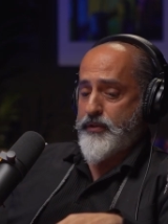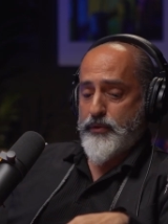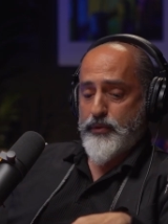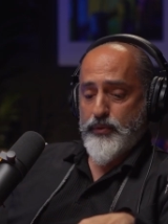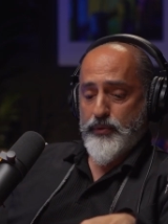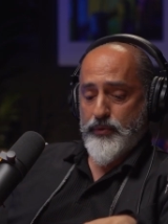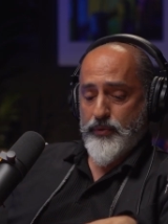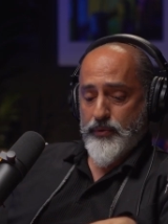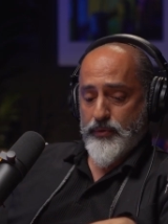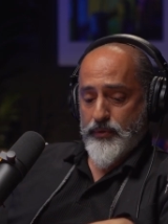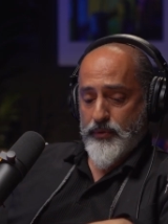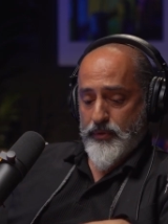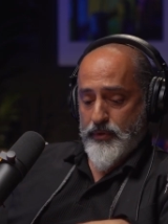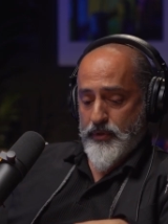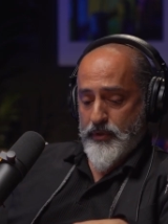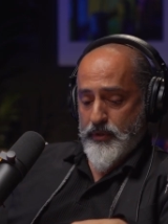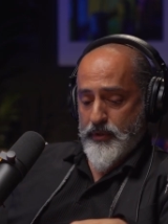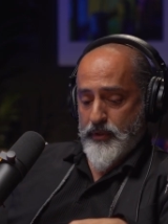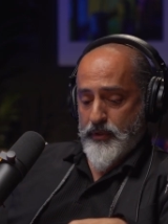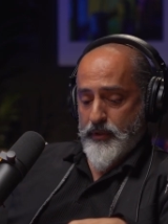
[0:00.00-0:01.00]
us to do
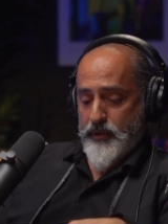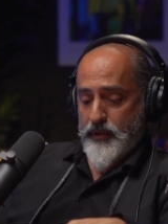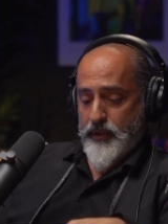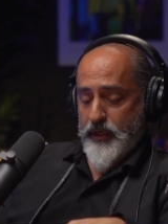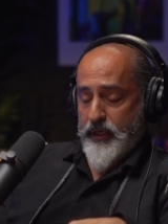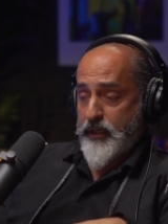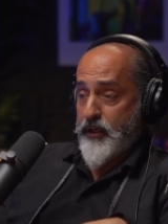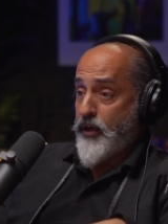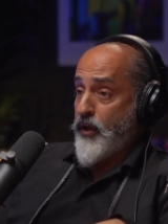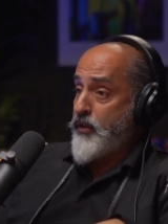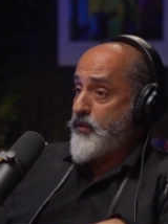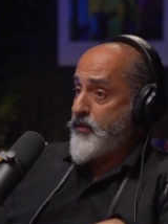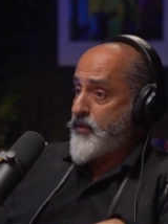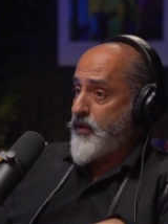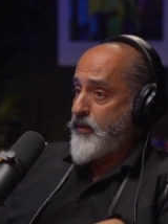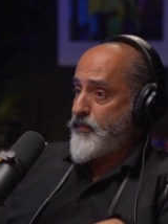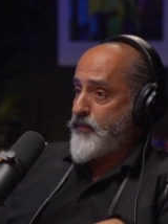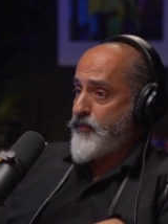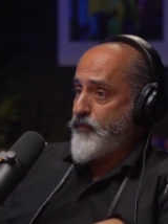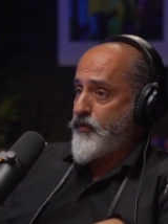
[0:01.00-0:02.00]
a
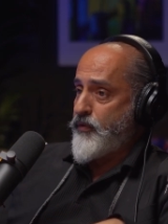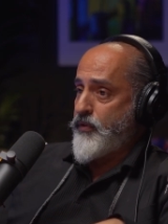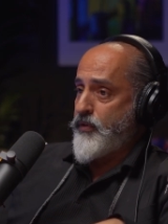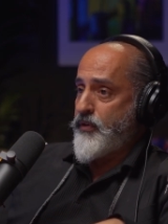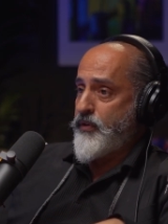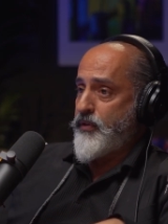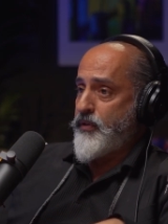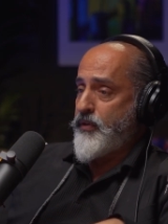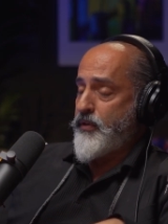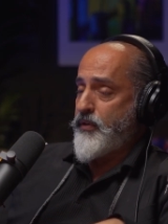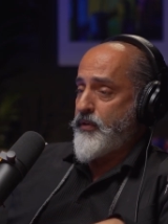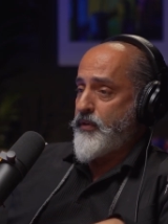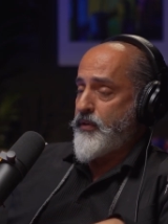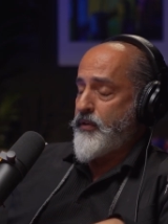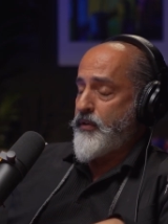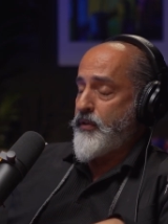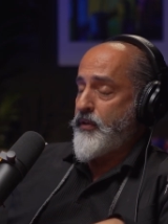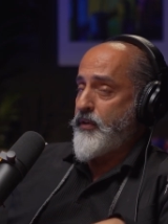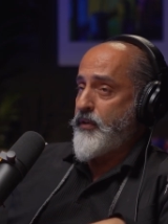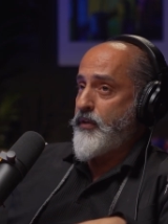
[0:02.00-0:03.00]
concept for
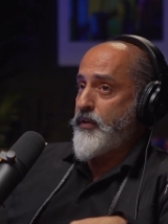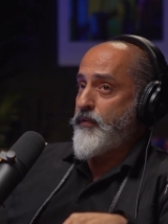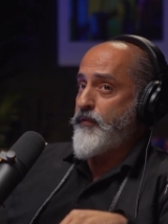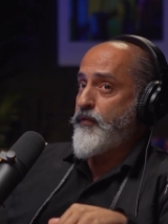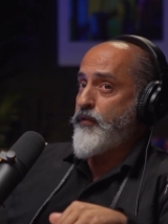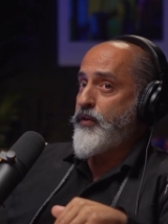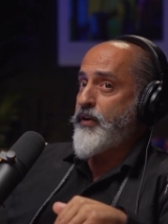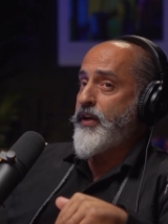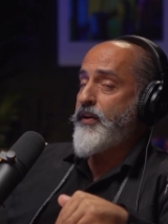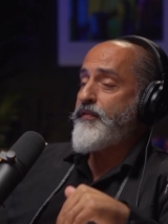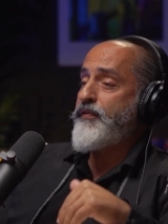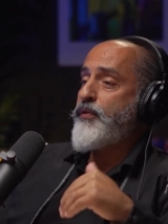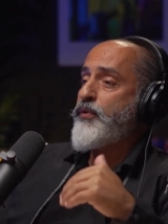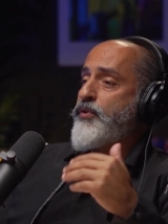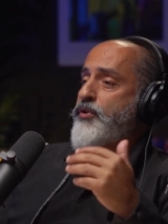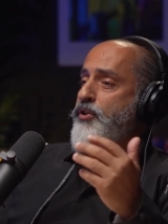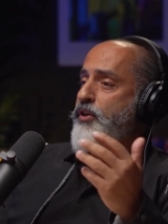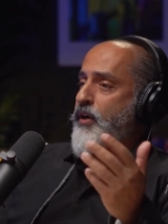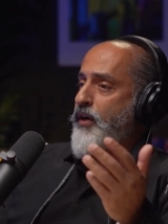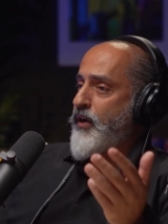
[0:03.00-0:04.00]
for a
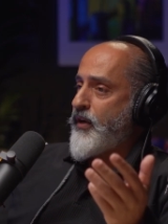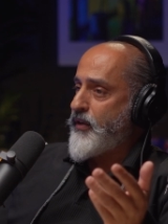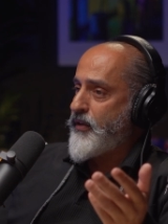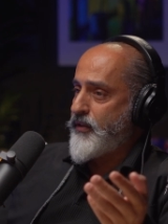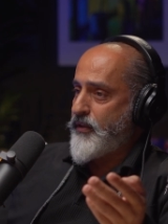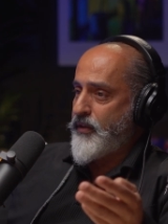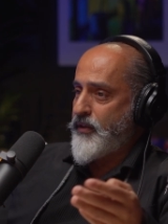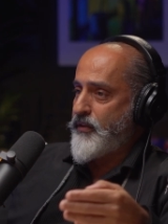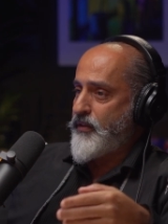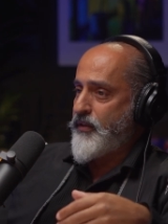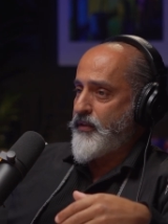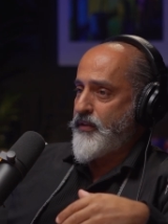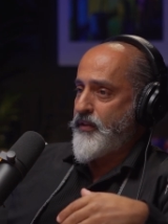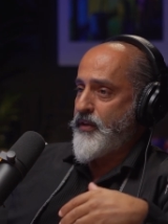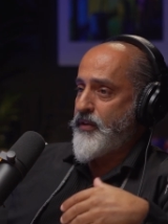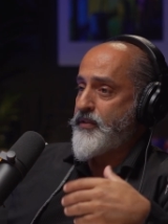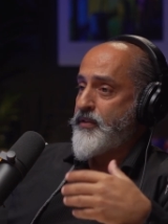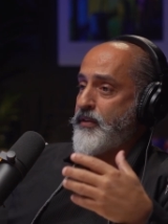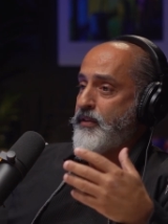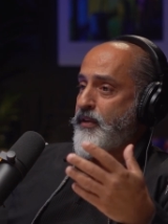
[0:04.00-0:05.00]
future island that
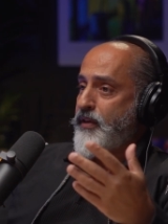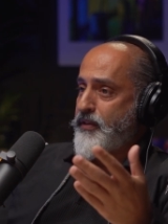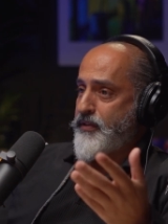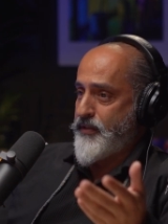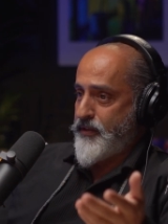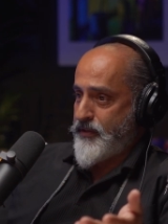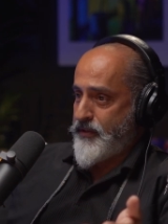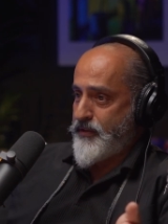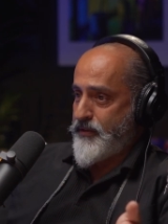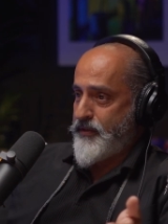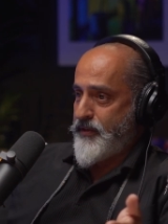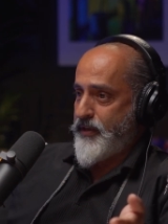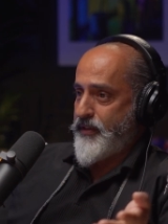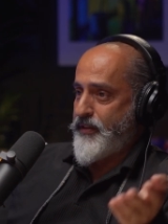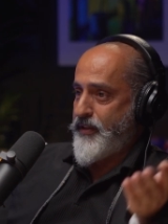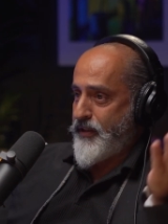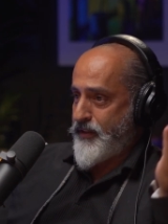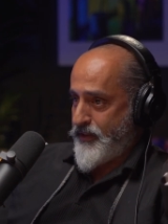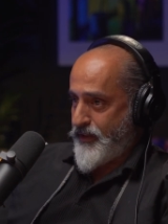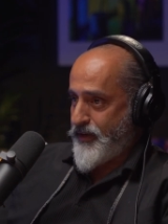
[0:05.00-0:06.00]
doesn't exist
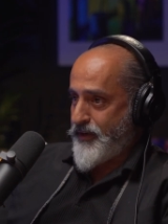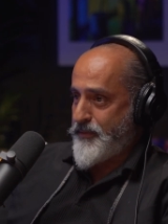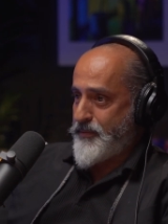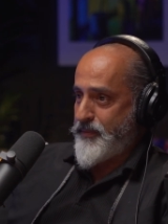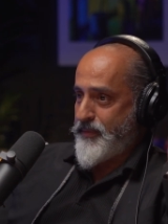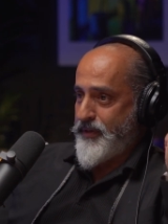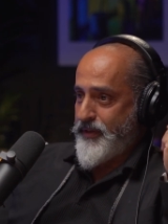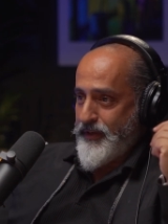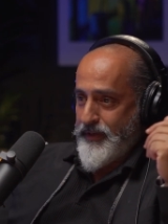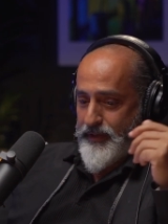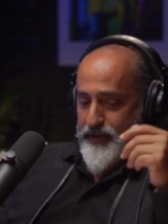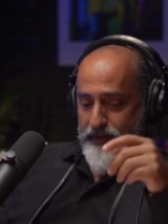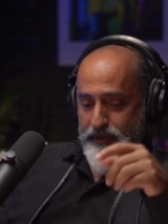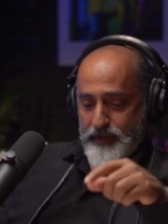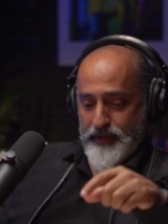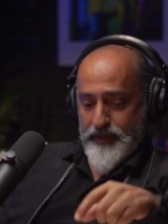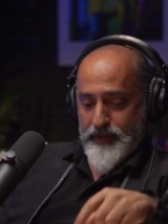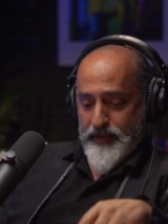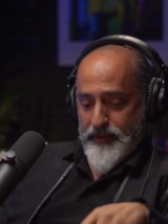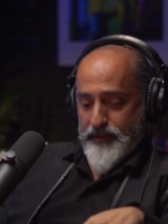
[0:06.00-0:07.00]
at that time.
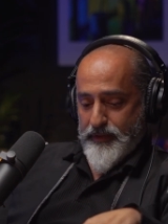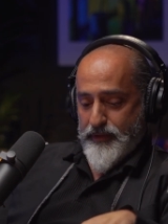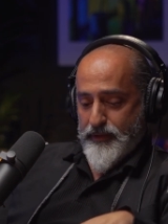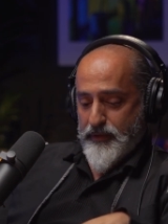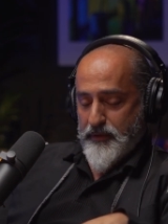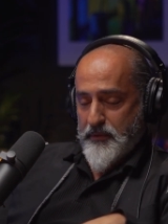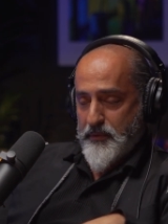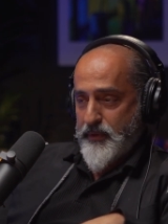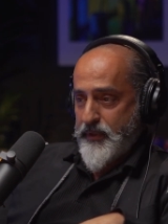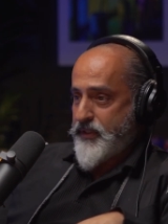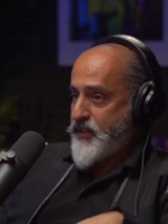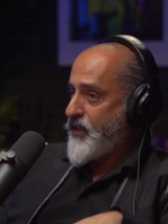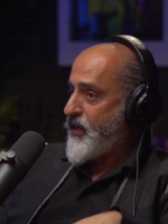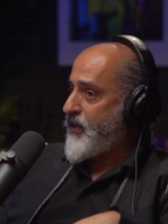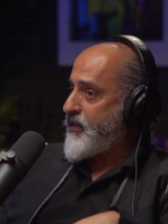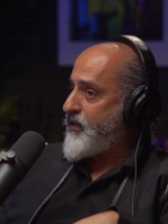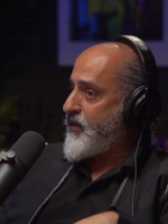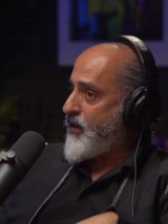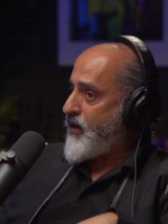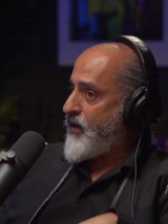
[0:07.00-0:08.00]
So we
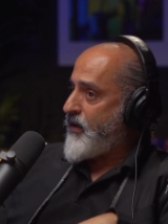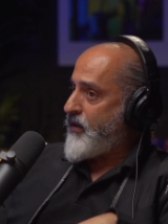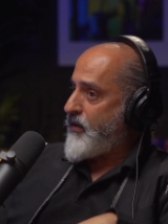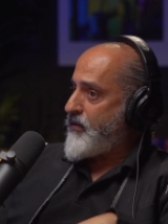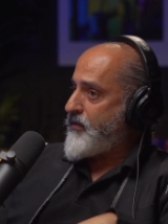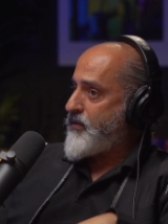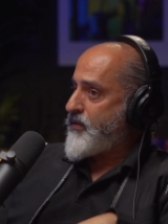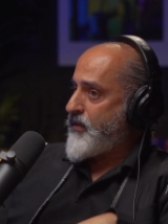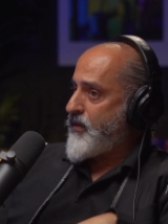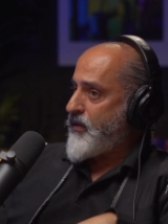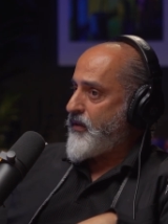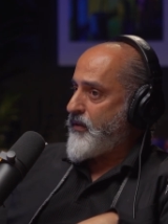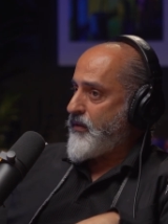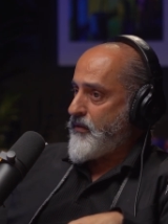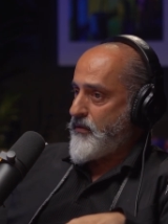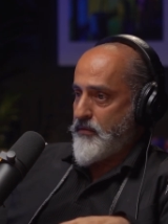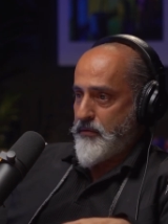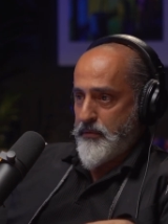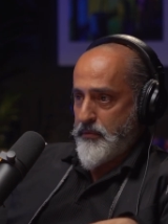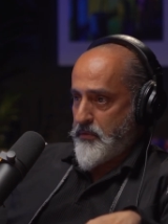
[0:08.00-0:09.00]
said, yeah, it's
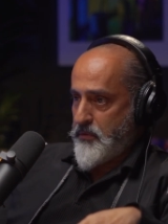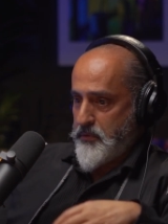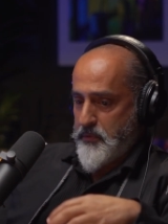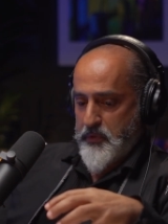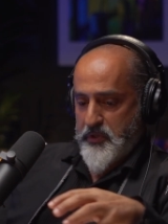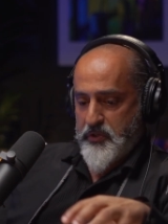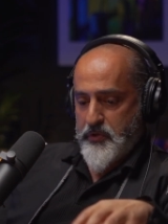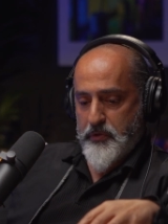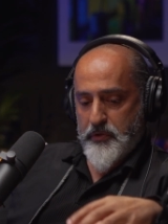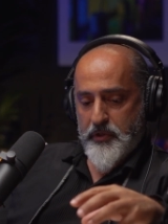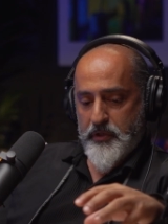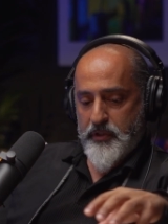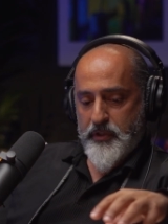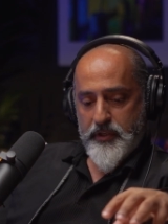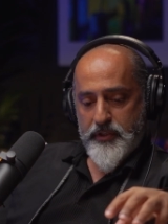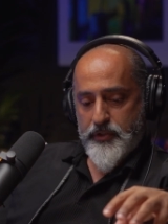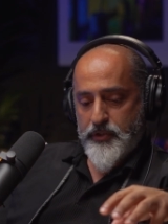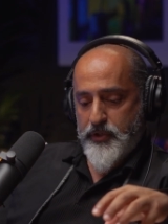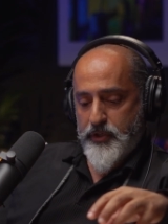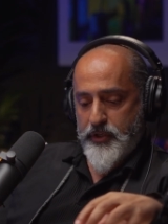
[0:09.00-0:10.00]
gonna. We did
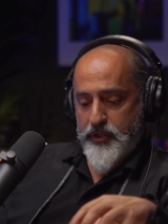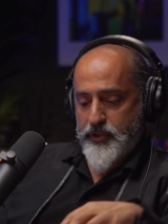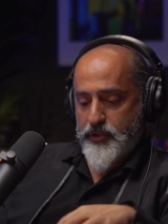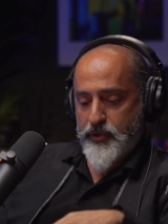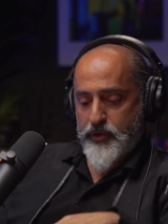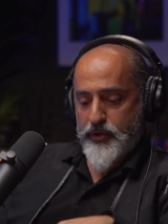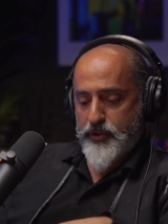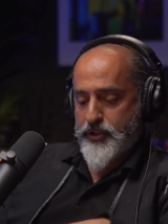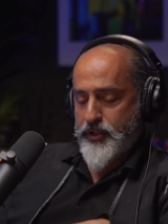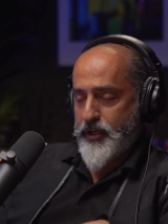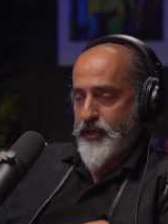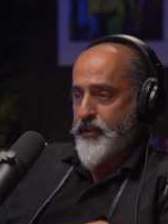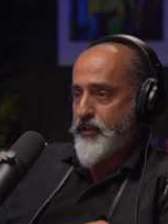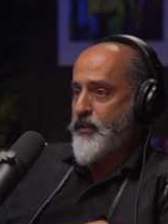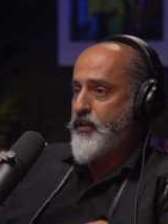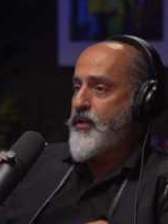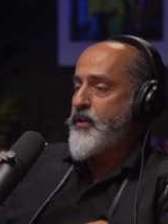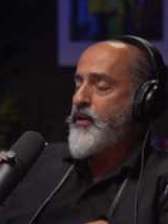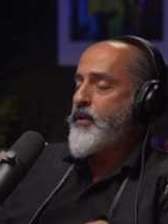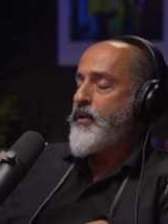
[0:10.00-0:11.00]
this research
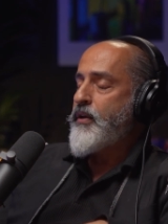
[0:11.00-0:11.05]
and